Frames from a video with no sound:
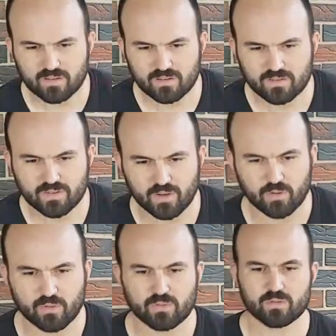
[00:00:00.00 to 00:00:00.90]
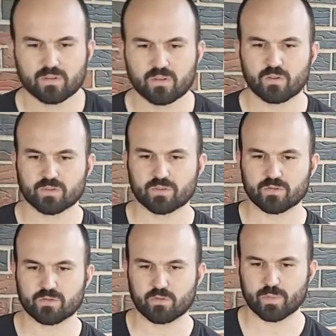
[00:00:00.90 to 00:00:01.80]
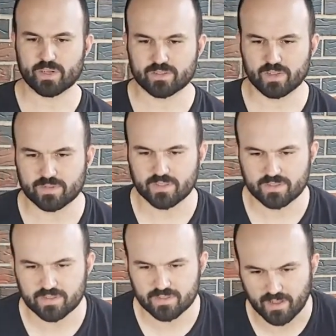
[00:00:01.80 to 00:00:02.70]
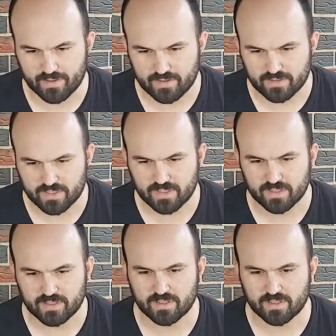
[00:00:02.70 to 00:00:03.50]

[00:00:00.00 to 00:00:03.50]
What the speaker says: so old school repair shop says he's just got a third gen.